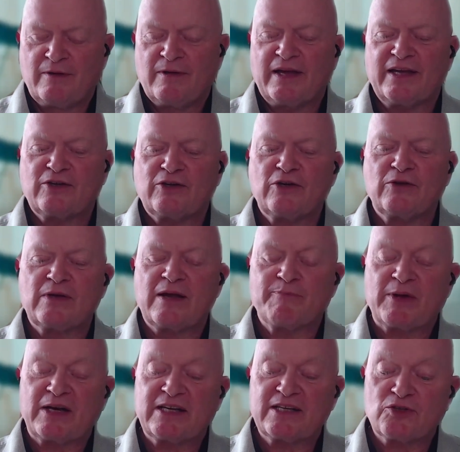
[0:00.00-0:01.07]
It could,
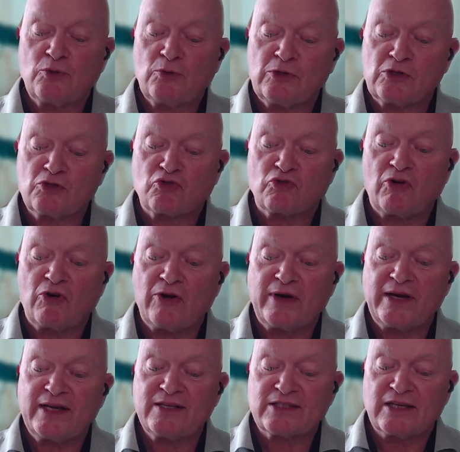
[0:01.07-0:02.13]
but it's all the
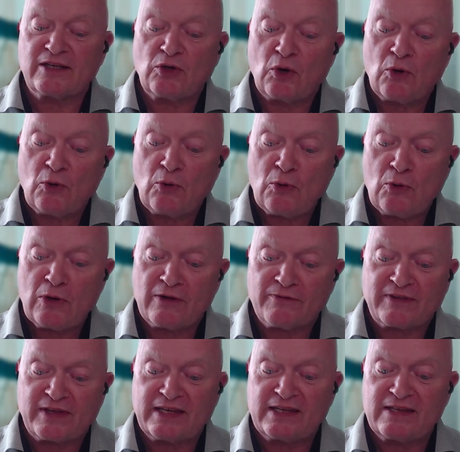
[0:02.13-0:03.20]
drawings and all of
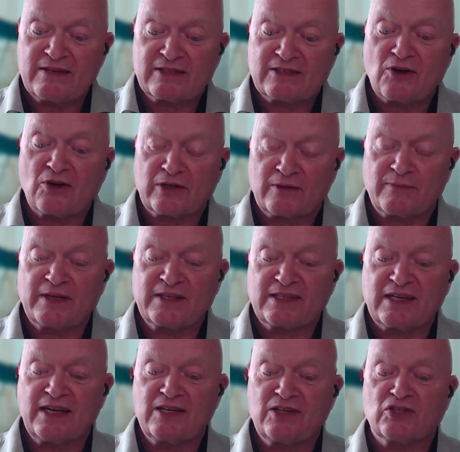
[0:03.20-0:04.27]
the
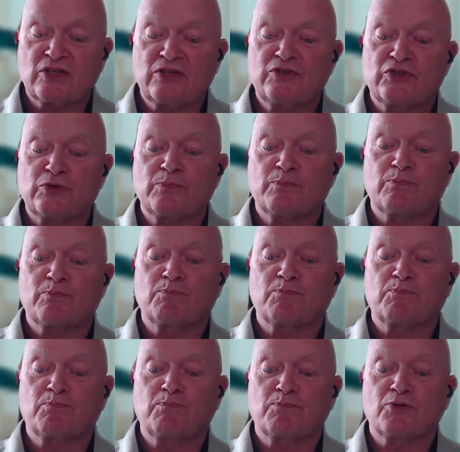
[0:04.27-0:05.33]
documentation to
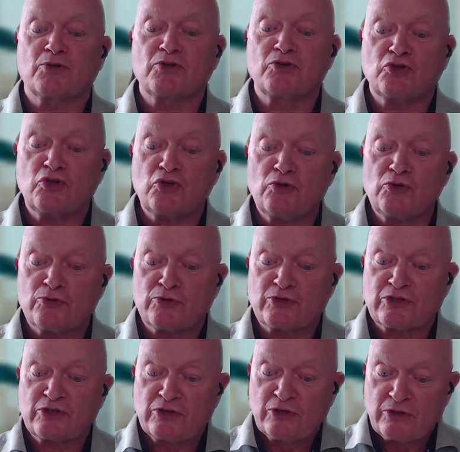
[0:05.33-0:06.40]

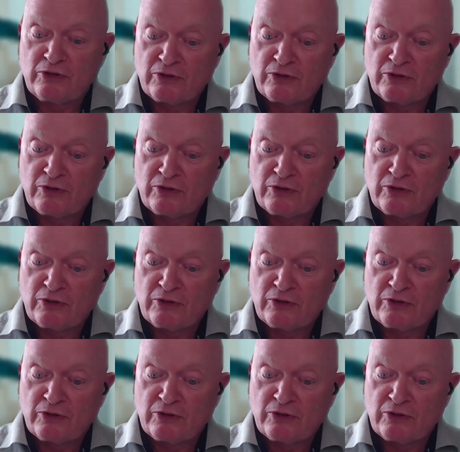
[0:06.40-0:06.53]
produce